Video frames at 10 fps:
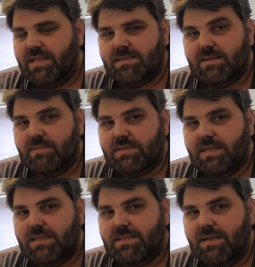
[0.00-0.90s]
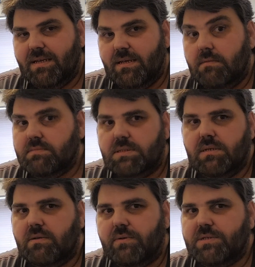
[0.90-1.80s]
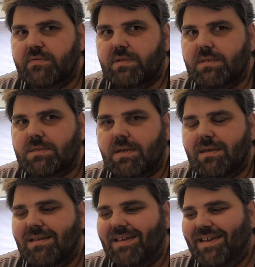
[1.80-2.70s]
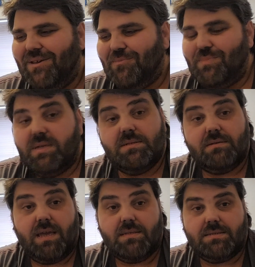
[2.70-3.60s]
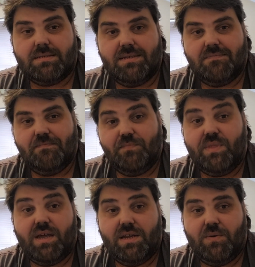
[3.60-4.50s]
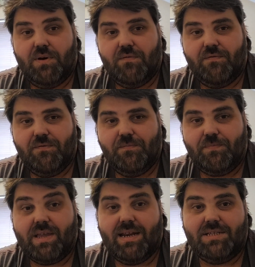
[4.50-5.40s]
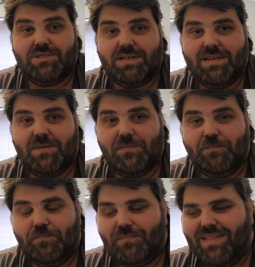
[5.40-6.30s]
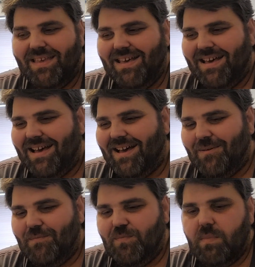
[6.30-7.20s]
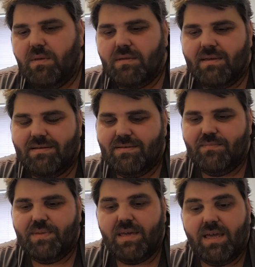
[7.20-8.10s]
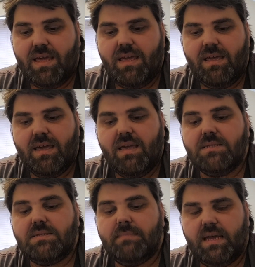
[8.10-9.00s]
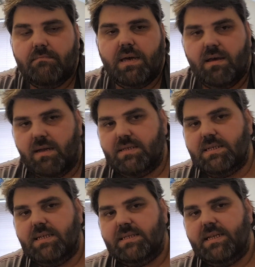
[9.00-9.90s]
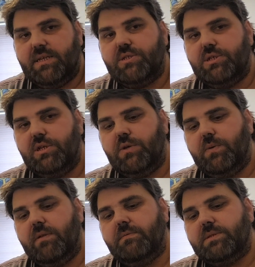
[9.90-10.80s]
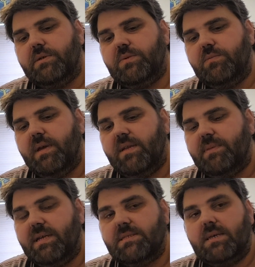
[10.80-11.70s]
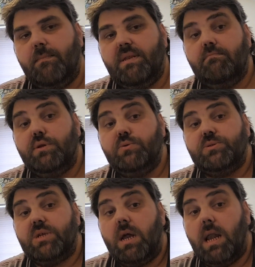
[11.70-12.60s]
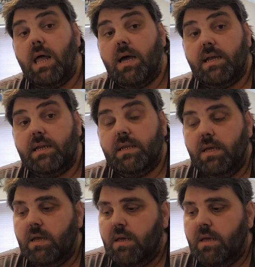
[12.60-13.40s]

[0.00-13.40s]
against it. I'm not saying he's done it, so you got to watch everything you say. But he's not against it that I know of, allegedly. But he is the man behind Titanic II, and it was going to be made by his company Blue Star Line.